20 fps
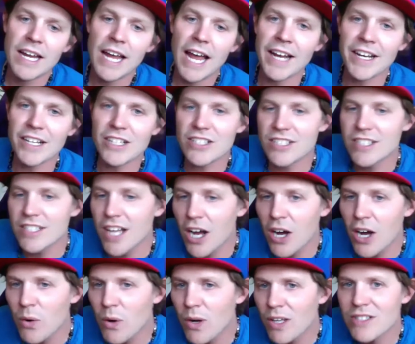And it's
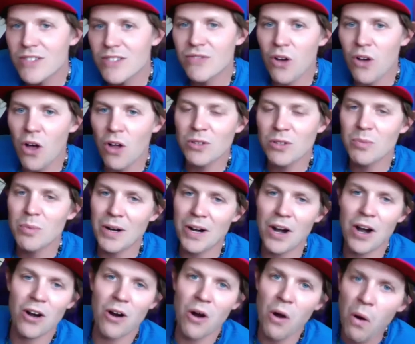no one's fault but
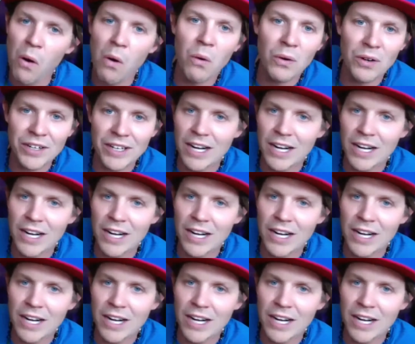our own.